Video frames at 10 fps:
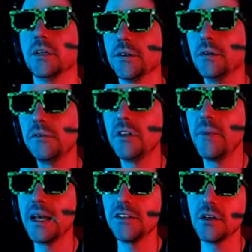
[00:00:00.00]
Use your
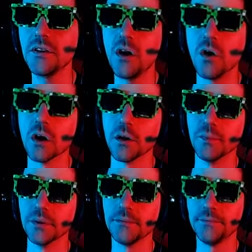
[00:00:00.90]
magic on the orb.
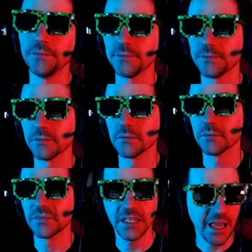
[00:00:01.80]

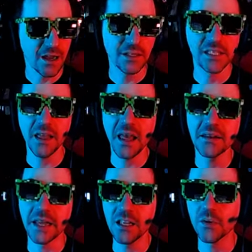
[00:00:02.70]
Did I already say
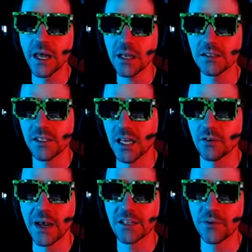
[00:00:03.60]
that? Anyway, it said a
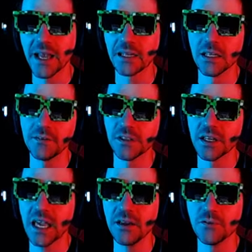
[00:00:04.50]
white dragon lives in the
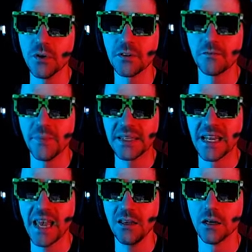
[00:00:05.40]
cave north of
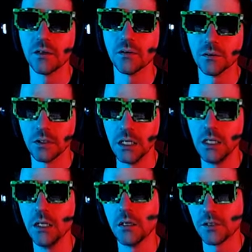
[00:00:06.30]
Matango.
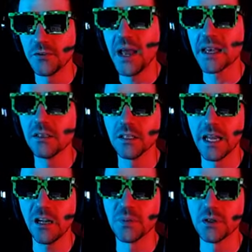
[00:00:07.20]
The dragon can
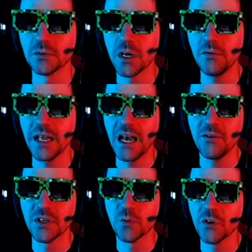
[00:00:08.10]
help you. Go now
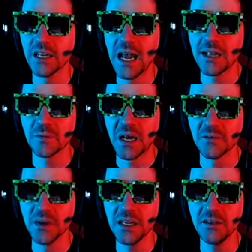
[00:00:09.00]
and worry not about
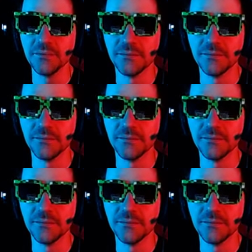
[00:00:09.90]
me.